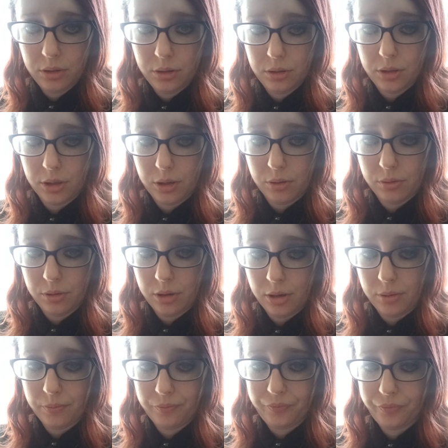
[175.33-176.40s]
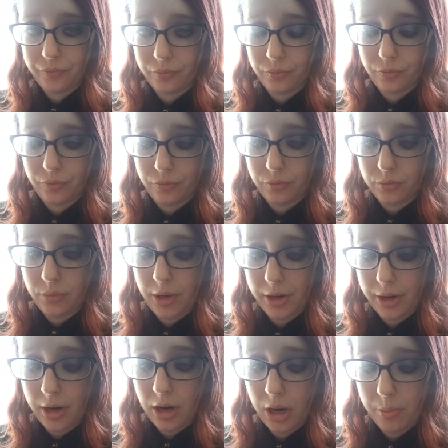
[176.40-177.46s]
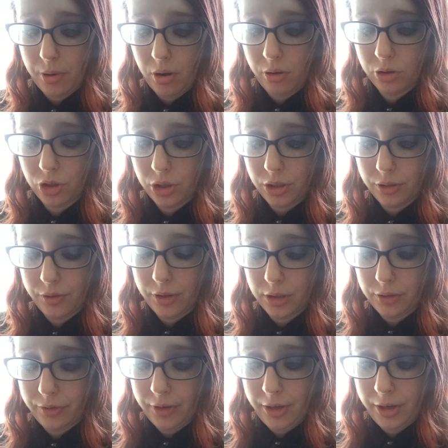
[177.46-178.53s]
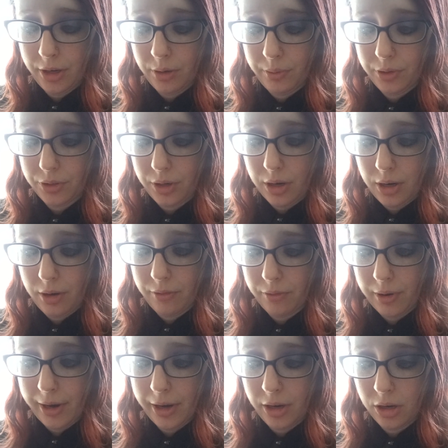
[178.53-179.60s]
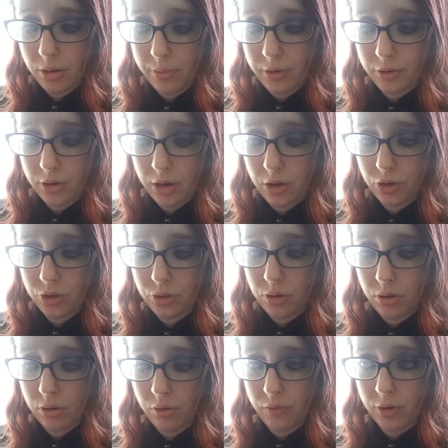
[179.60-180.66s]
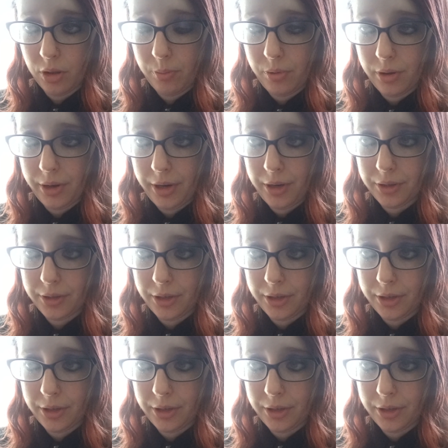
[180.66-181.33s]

So, um, again, I apologize if this video is kind of random and kind of just all over the place.